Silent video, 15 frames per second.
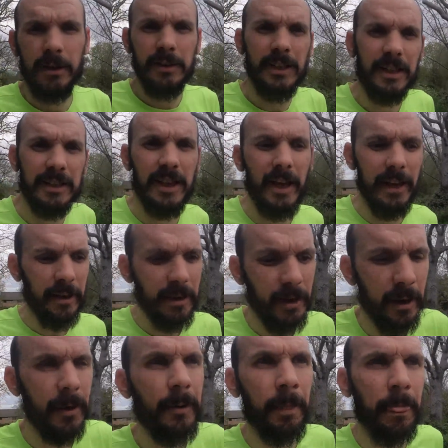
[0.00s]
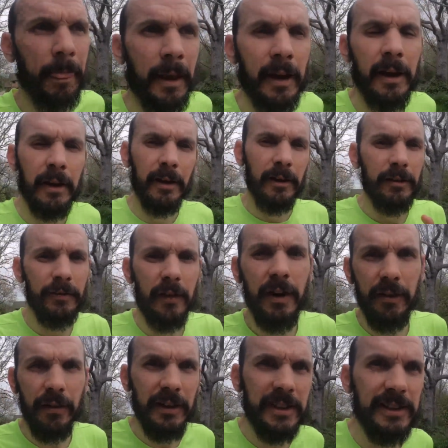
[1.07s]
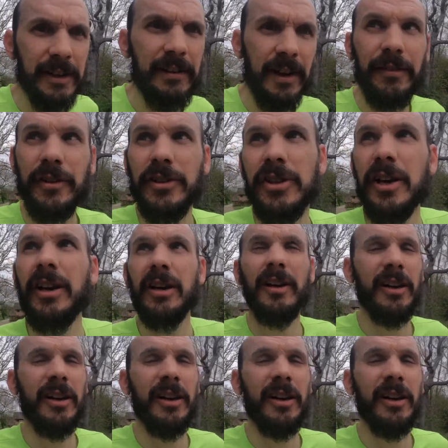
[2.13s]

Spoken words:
6K, 5:37 average.